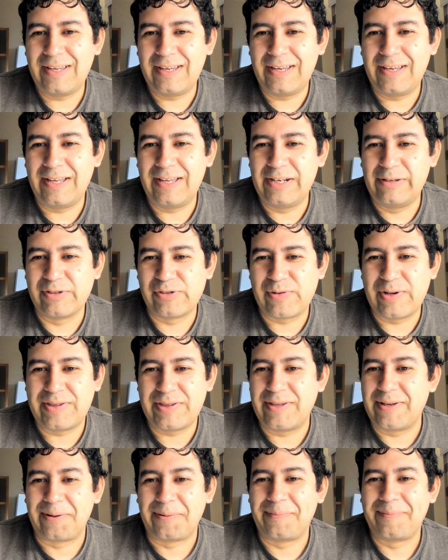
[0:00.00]
and it was right
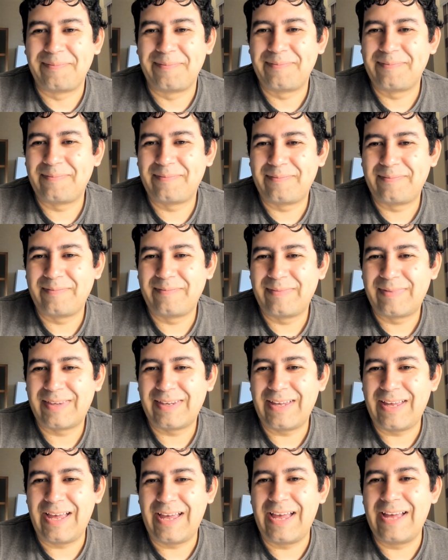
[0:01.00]
there.
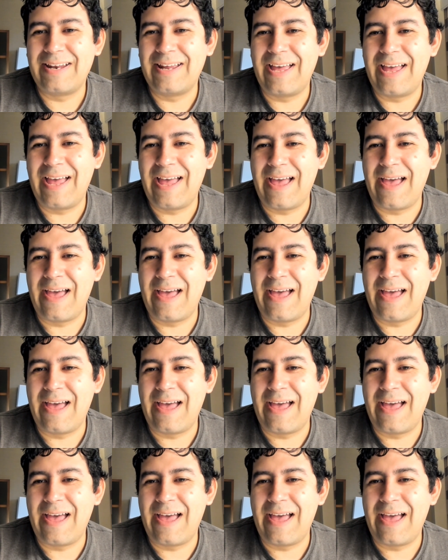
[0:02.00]
And